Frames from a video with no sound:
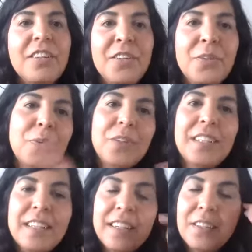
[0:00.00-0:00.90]
you
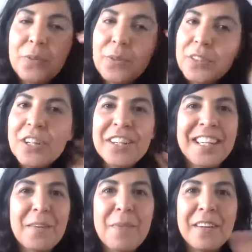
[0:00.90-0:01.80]
were you were
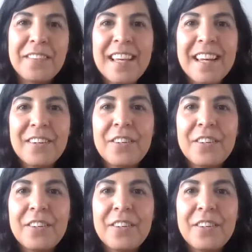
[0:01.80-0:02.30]
talking about that